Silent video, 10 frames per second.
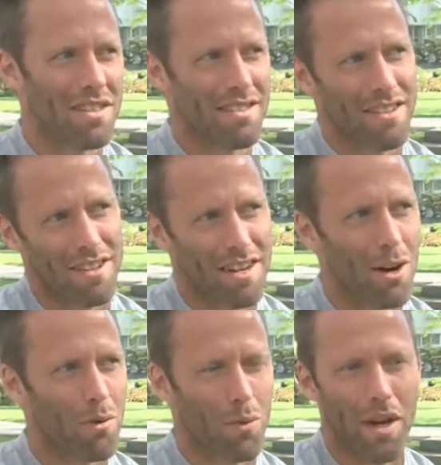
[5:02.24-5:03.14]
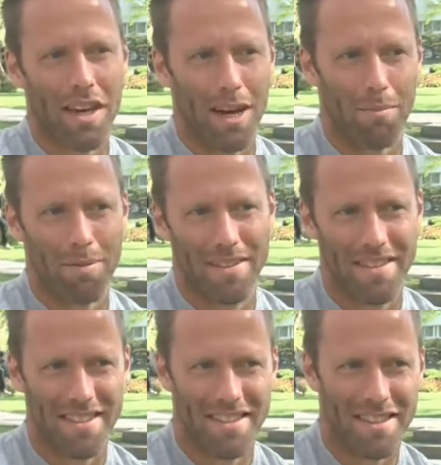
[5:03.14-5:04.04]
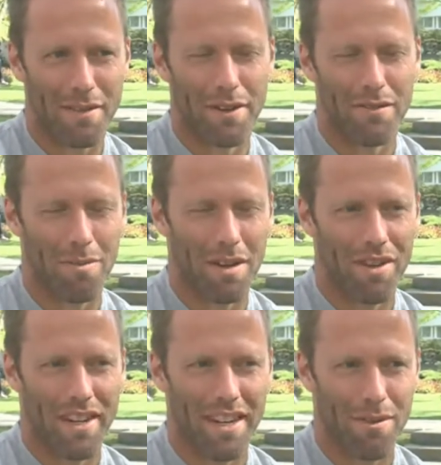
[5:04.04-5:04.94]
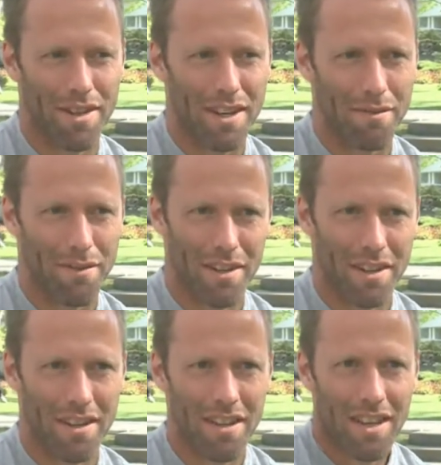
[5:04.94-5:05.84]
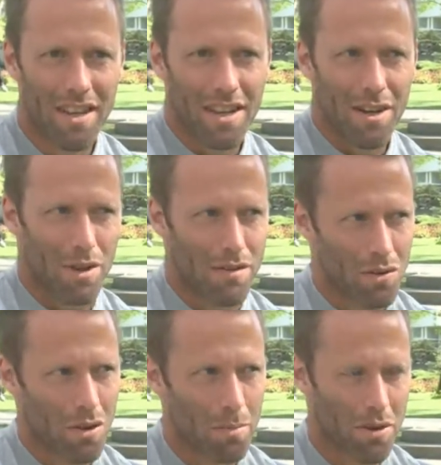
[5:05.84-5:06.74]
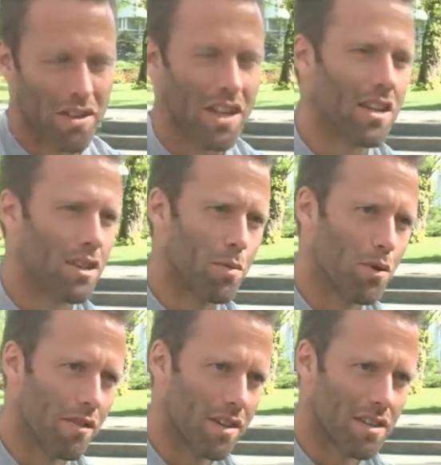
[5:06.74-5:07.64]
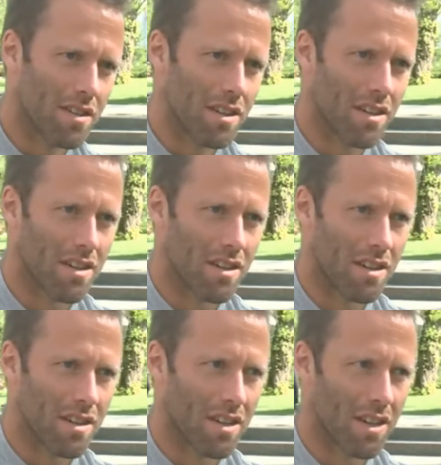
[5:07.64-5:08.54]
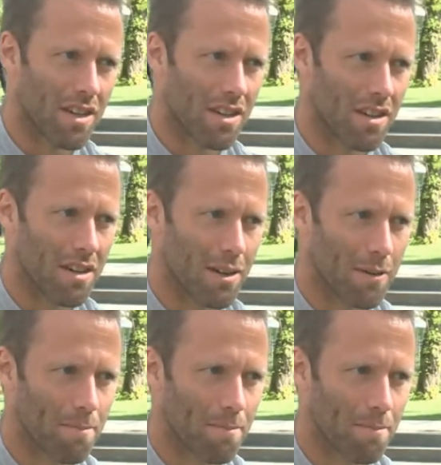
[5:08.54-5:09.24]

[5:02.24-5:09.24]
uh, how we wake up. It differs from every day. We have uh, we have strong personalities, both of us, and and um,